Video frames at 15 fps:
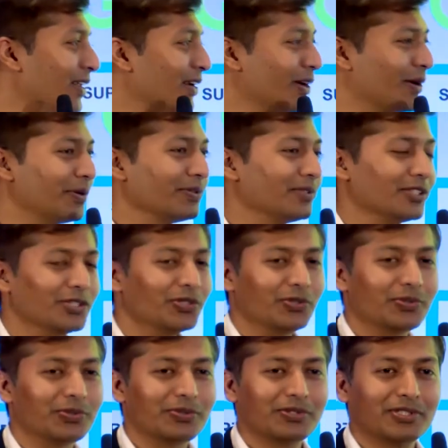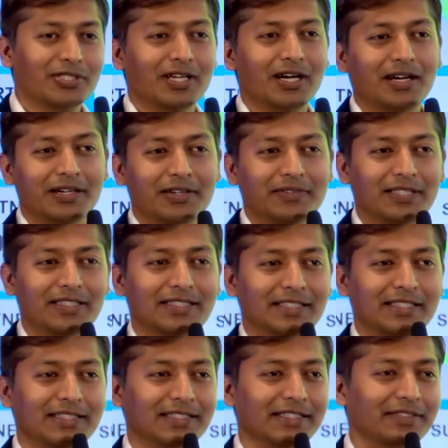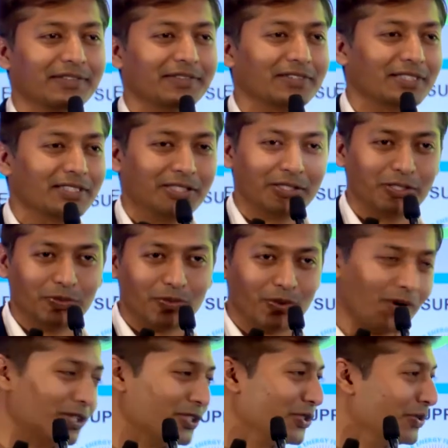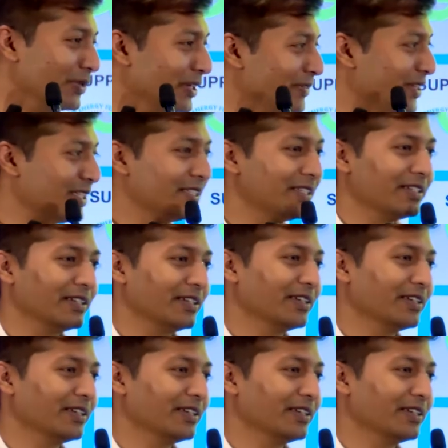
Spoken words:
Now, just to start with the session, just a small story which